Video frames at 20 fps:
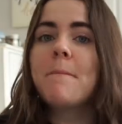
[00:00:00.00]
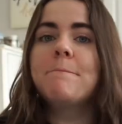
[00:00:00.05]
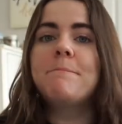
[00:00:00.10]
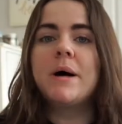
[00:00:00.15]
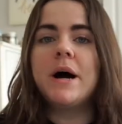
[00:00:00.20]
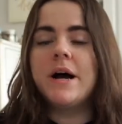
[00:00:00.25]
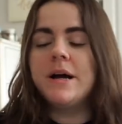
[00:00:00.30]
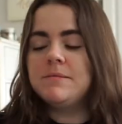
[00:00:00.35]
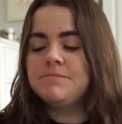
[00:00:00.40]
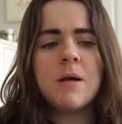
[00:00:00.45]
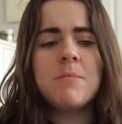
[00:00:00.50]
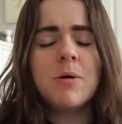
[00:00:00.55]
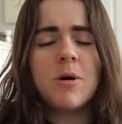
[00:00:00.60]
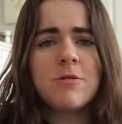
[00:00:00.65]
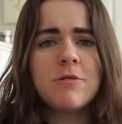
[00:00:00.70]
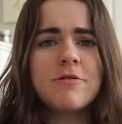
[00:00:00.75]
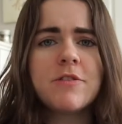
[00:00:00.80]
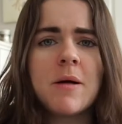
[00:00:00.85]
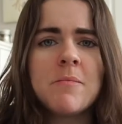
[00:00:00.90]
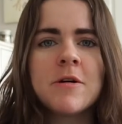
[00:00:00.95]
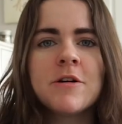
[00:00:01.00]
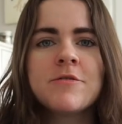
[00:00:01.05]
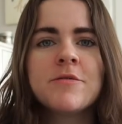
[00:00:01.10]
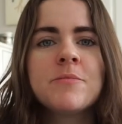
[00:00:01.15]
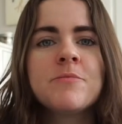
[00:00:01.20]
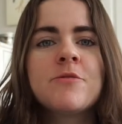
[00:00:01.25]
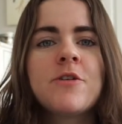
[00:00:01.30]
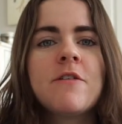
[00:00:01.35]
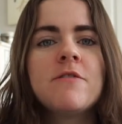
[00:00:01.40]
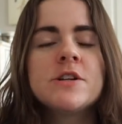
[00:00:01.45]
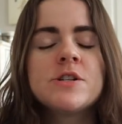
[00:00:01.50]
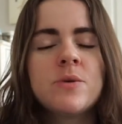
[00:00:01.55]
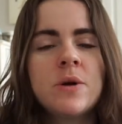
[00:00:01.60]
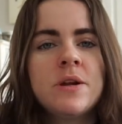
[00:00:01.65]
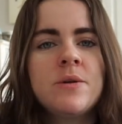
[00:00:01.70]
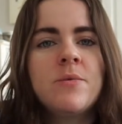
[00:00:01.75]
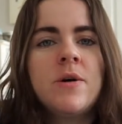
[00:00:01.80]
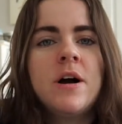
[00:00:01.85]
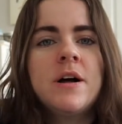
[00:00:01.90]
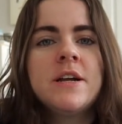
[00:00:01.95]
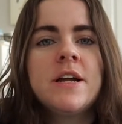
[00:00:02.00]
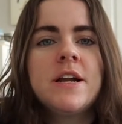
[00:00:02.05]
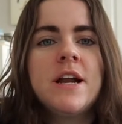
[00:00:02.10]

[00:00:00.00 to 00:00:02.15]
But both of them are from Forever 21,